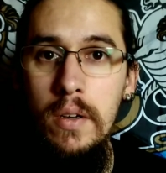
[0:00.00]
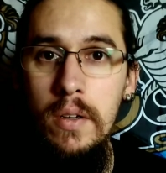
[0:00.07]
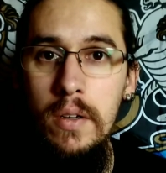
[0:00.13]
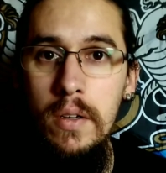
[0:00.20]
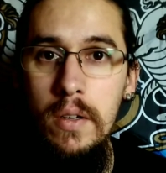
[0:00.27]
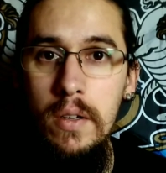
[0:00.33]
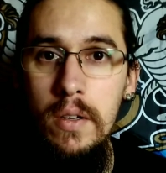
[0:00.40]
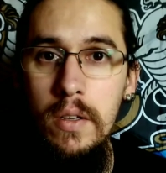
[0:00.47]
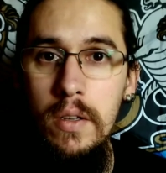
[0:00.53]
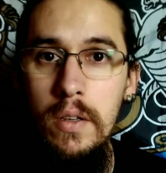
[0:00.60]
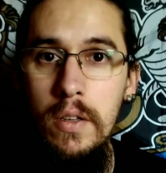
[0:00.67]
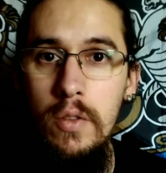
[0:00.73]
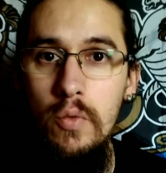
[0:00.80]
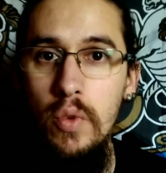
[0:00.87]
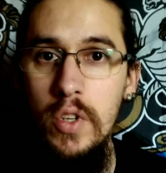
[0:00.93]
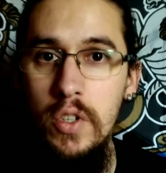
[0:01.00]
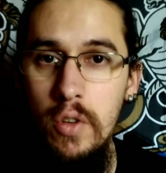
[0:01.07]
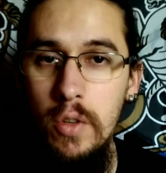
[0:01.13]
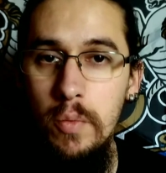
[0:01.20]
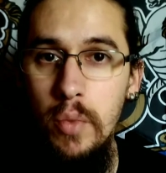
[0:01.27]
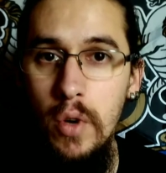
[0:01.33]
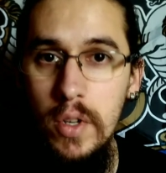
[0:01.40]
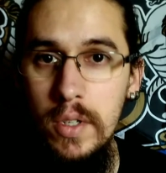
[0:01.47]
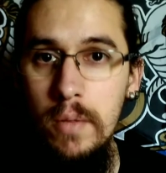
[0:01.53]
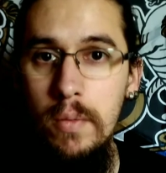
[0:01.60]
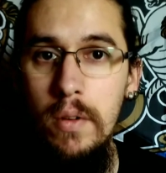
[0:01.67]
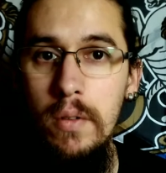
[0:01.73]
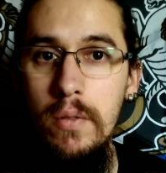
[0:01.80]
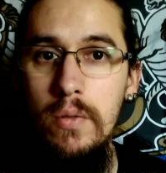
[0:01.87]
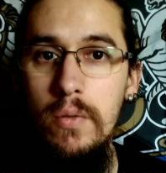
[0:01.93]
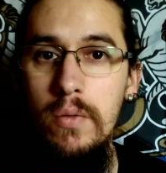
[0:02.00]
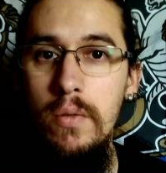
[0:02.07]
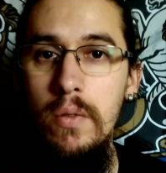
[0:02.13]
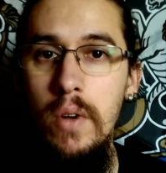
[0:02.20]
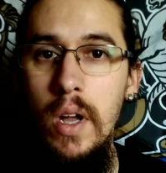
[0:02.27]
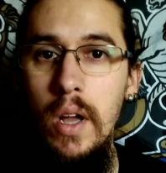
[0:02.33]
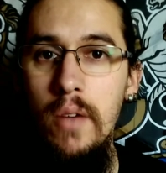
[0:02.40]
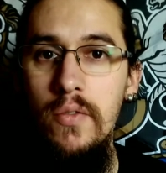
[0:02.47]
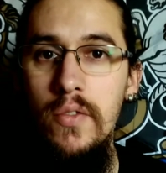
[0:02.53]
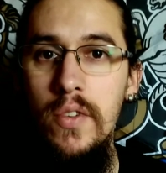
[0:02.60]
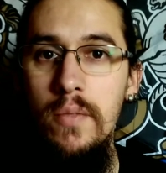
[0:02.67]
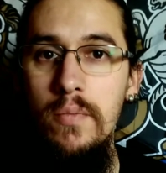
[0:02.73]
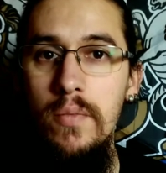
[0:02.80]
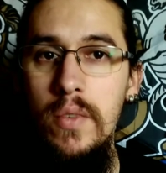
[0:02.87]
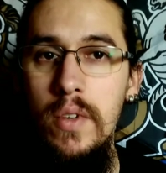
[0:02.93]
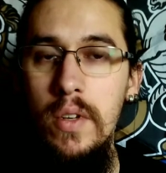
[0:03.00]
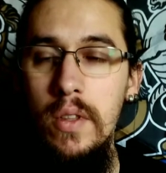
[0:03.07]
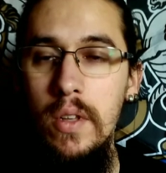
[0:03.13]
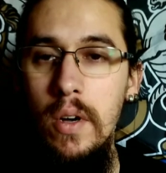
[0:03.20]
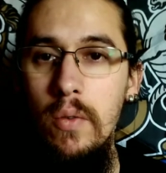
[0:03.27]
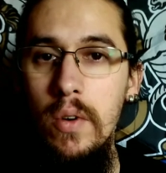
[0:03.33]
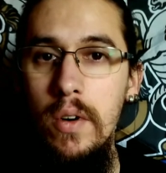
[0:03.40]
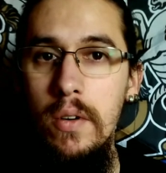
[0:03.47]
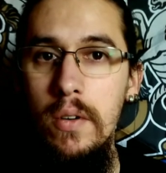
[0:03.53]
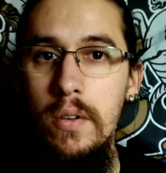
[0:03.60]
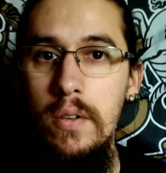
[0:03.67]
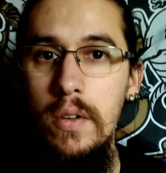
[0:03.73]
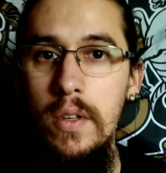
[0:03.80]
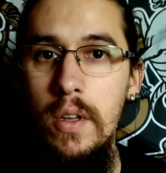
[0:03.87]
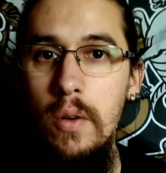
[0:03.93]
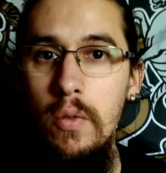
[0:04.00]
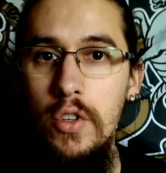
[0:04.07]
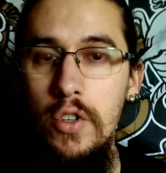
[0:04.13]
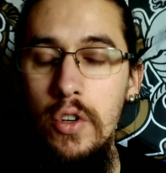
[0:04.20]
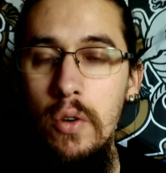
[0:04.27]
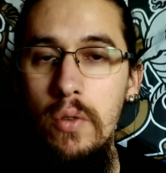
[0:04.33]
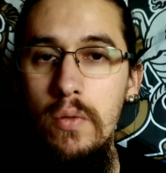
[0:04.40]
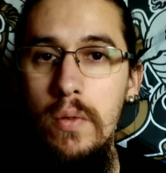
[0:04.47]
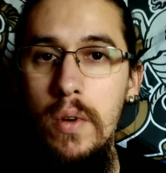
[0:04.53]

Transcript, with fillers: he it was not possible to have him in our in our show.